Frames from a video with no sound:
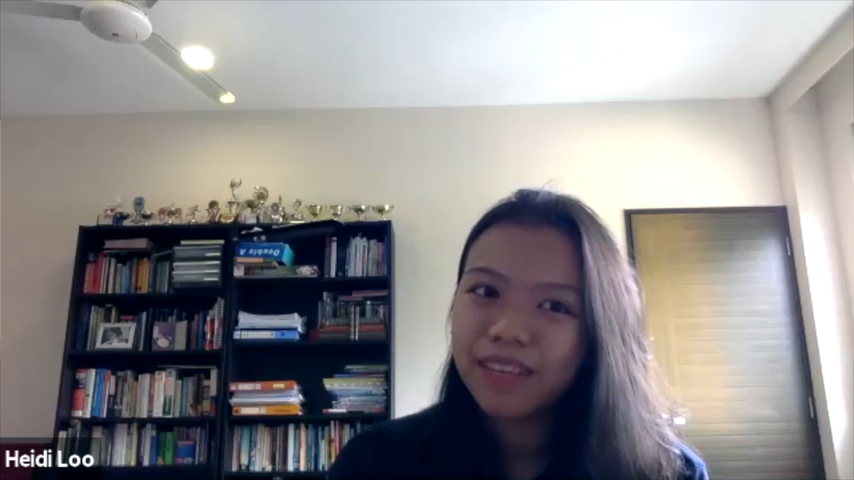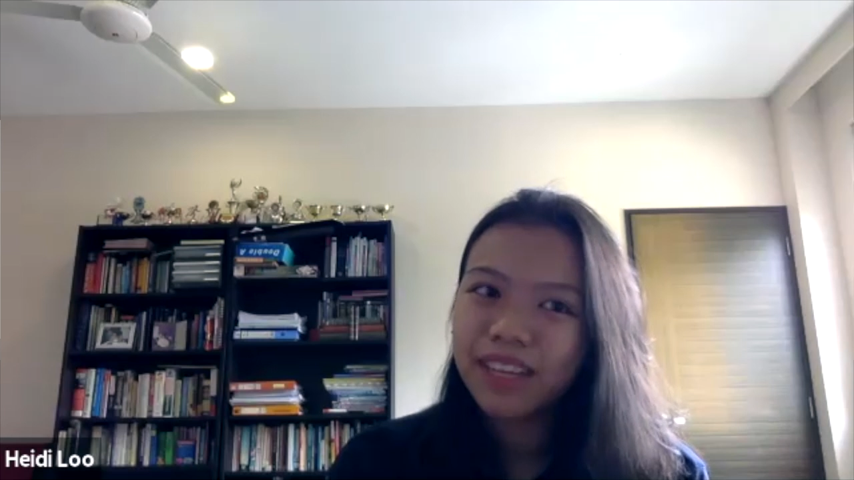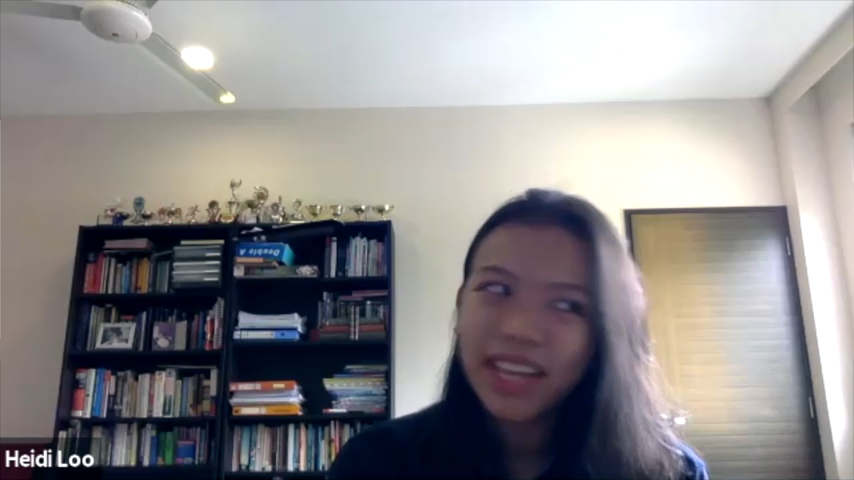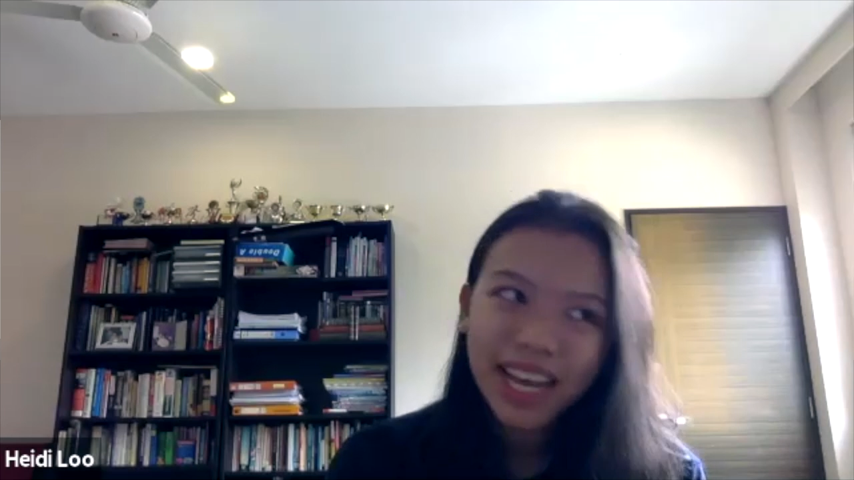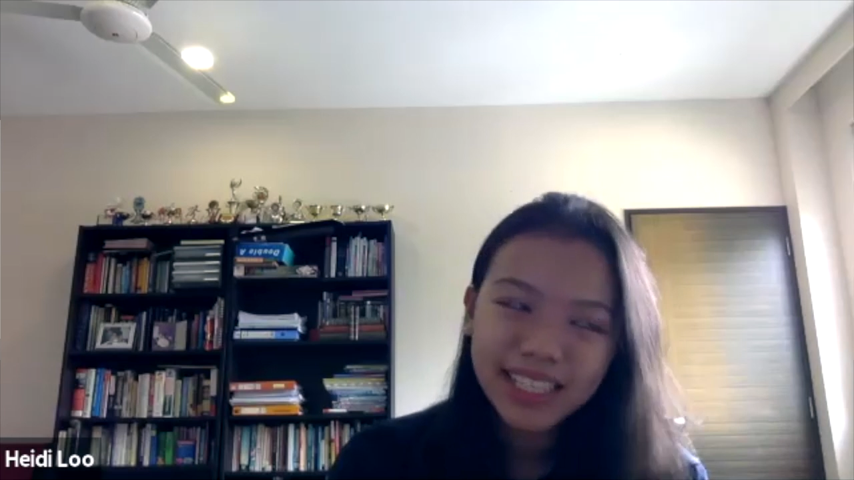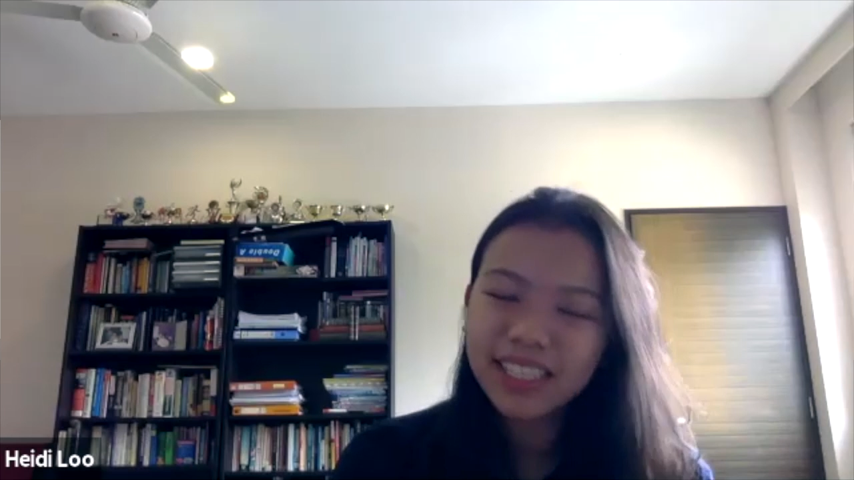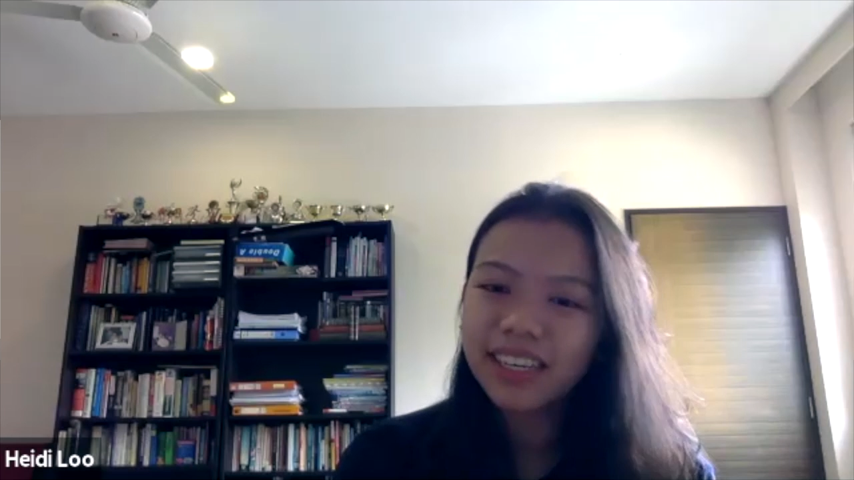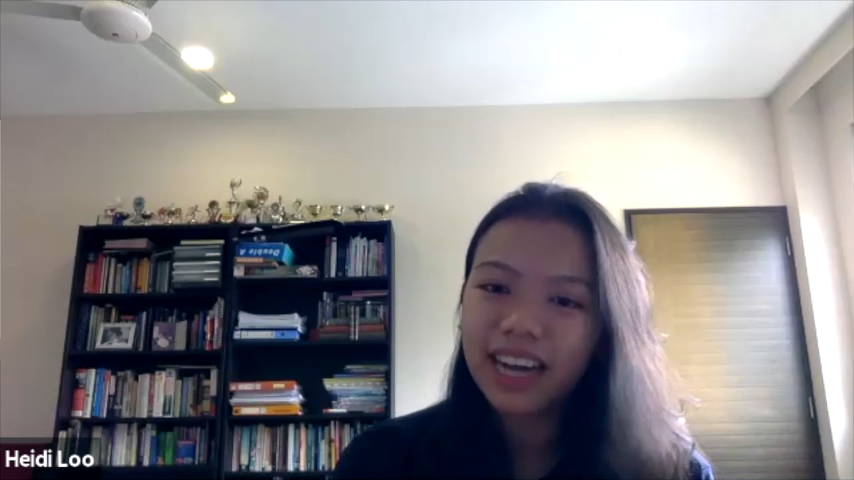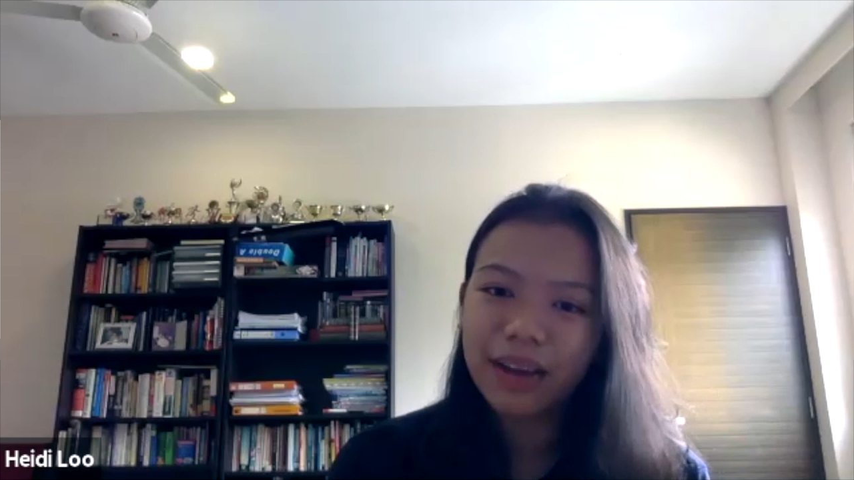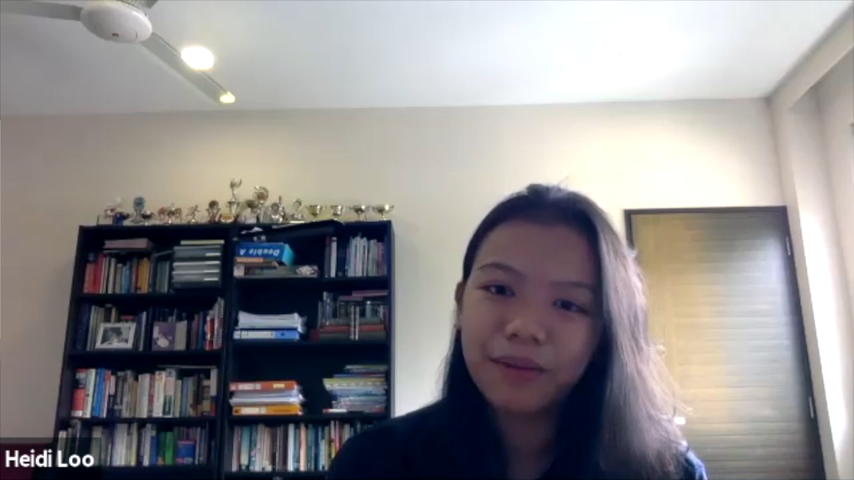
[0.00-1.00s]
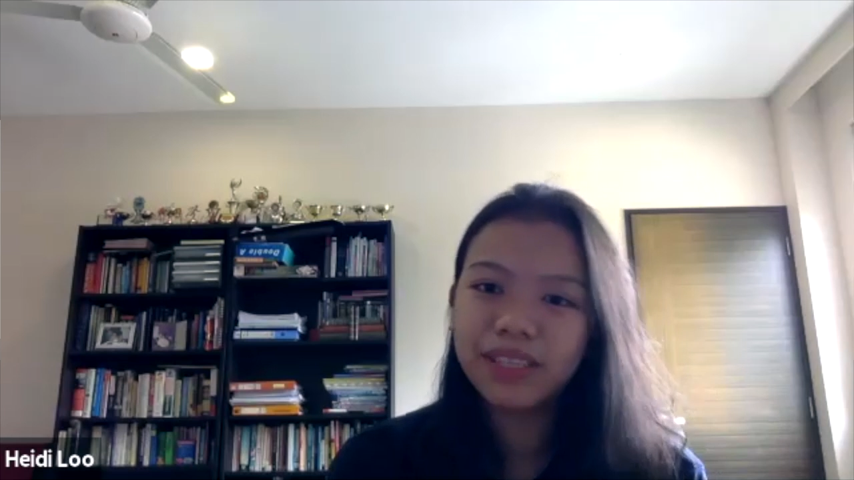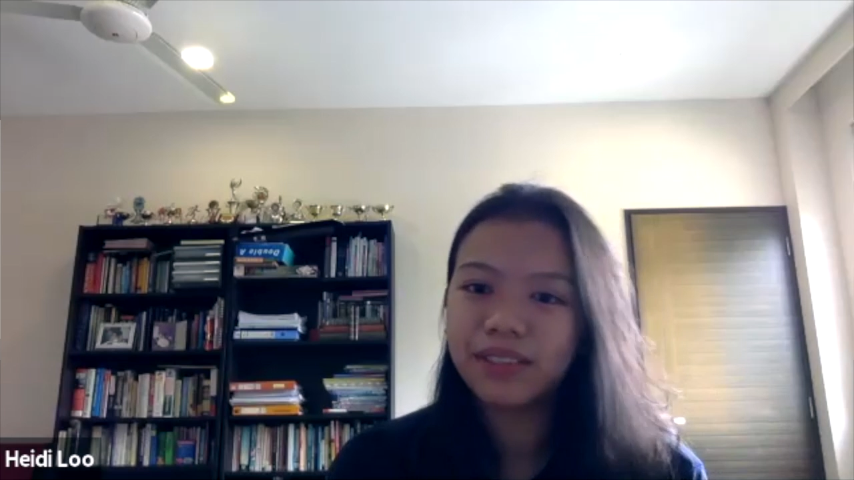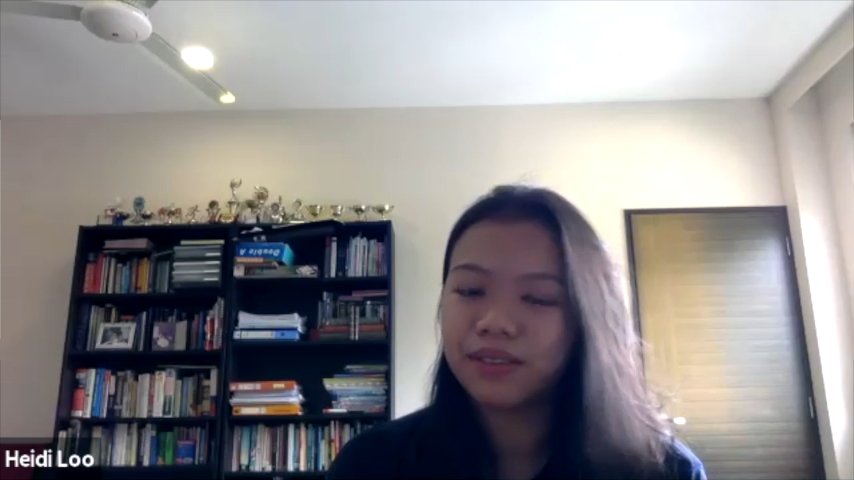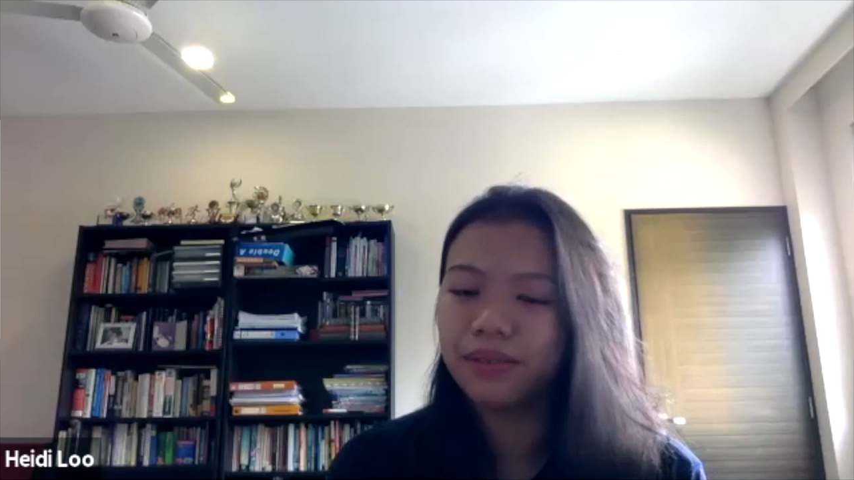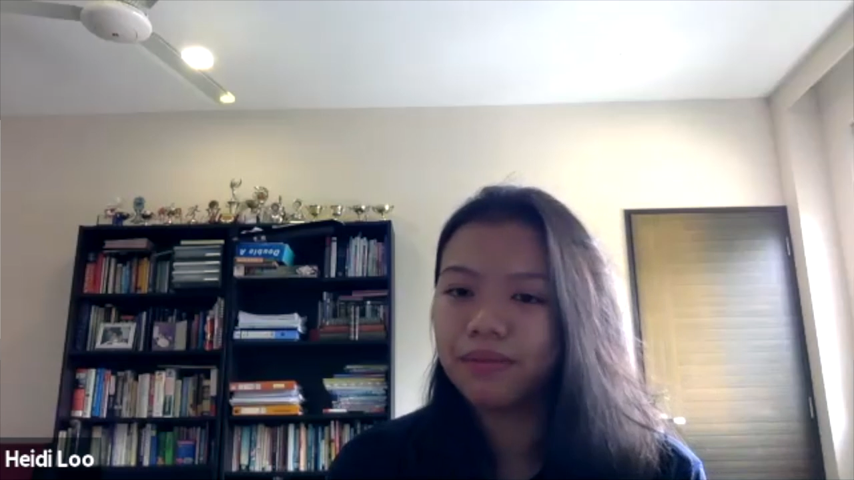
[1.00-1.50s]
last year I went
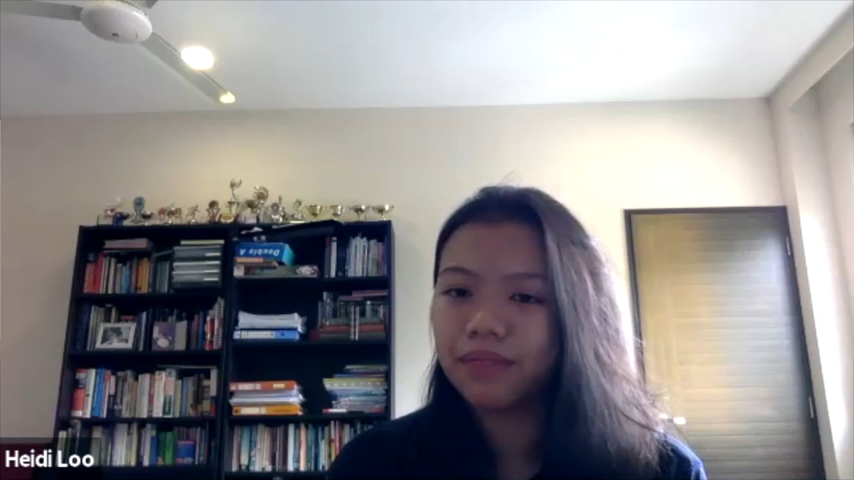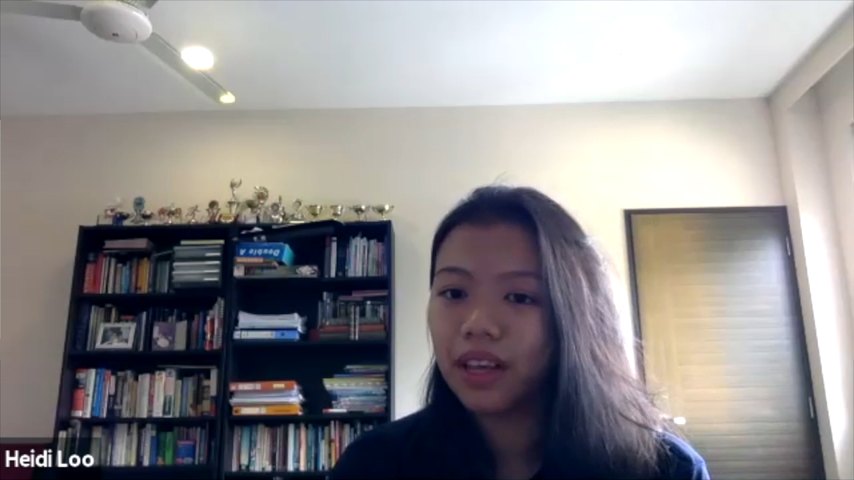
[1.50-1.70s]
to